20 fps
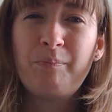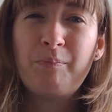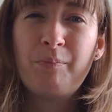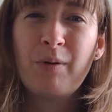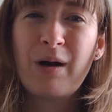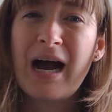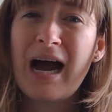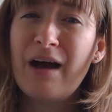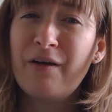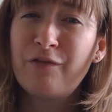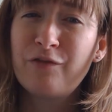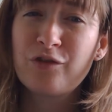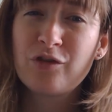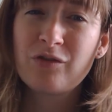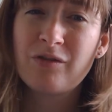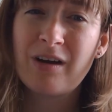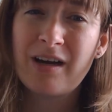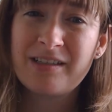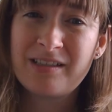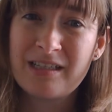But
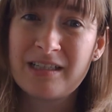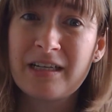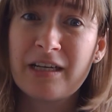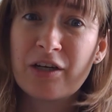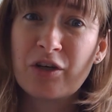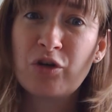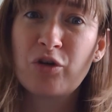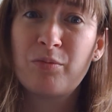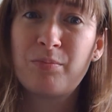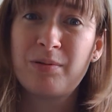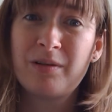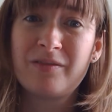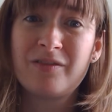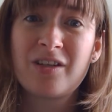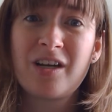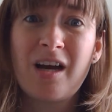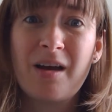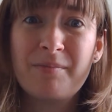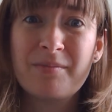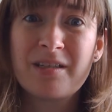after I did it a couple of
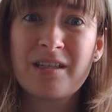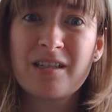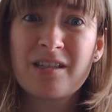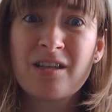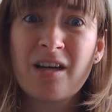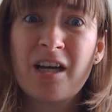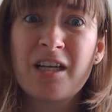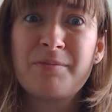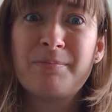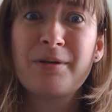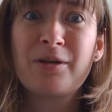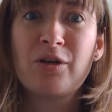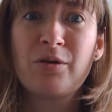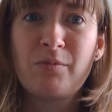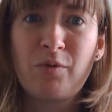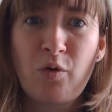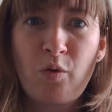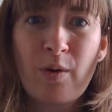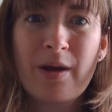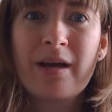times, it started to
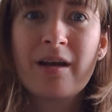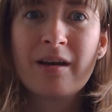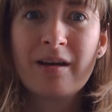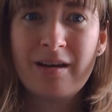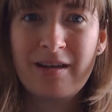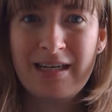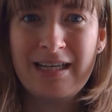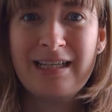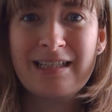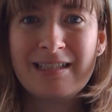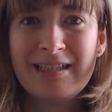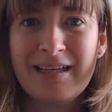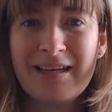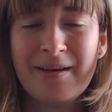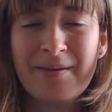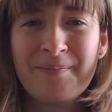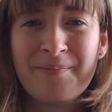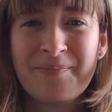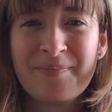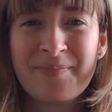become quicker and
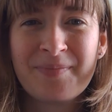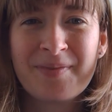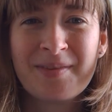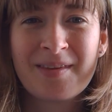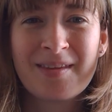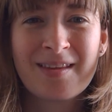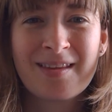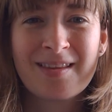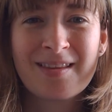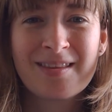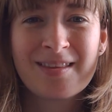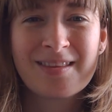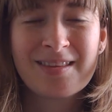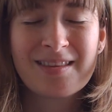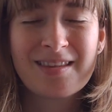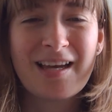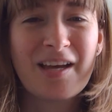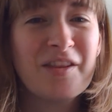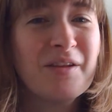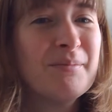easier.
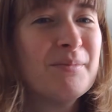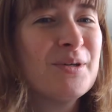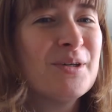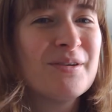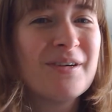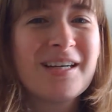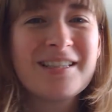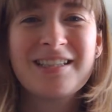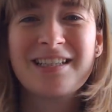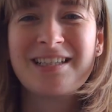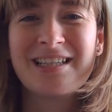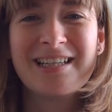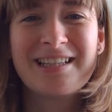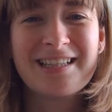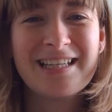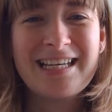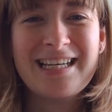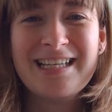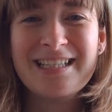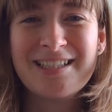And the more I did it,
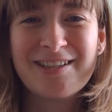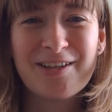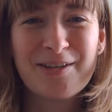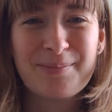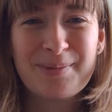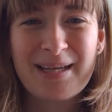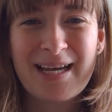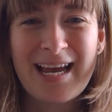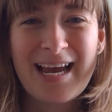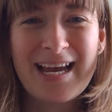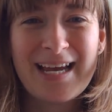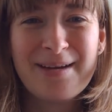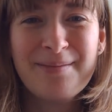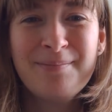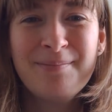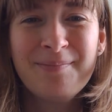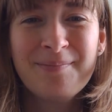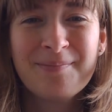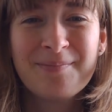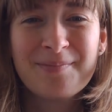the easier it
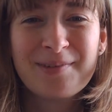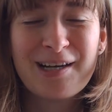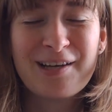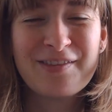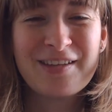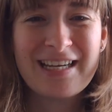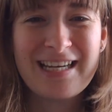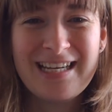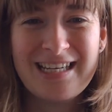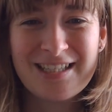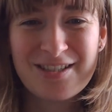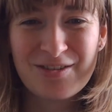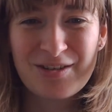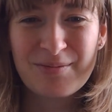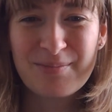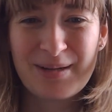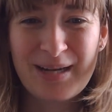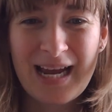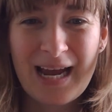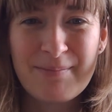became, and the easier
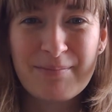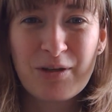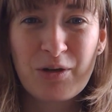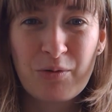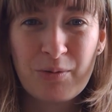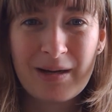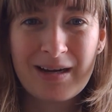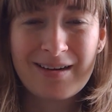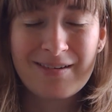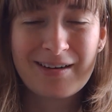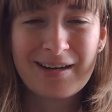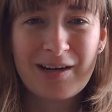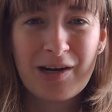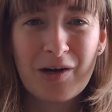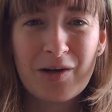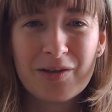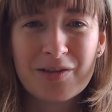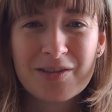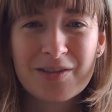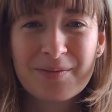it became, the quicker it
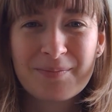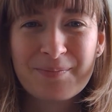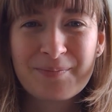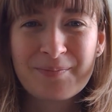got.